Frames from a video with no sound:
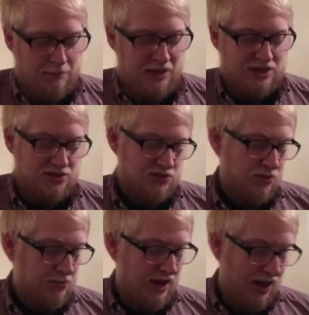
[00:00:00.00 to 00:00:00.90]
Picked it
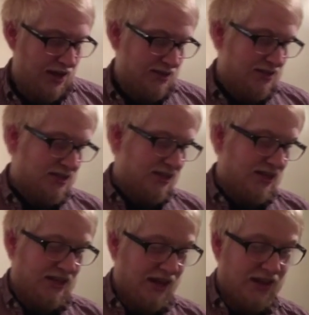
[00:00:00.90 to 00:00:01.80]
up. And
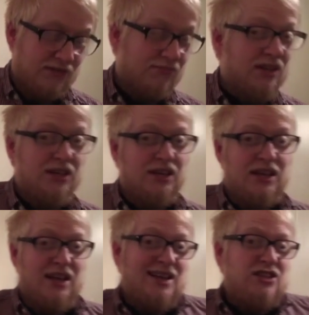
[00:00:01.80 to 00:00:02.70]
yeah,
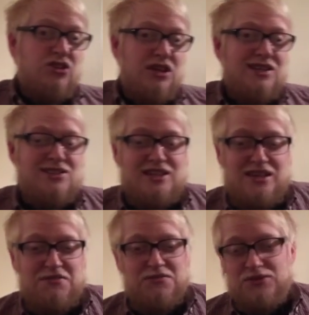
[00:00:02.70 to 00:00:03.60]
New Year's
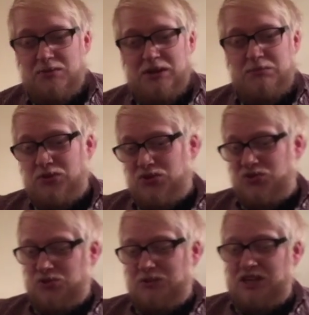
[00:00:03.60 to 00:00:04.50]
Eve, the big boys
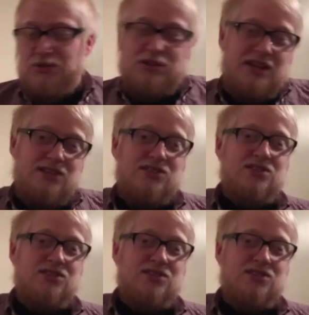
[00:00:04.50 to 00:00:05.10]
are coming out. Let's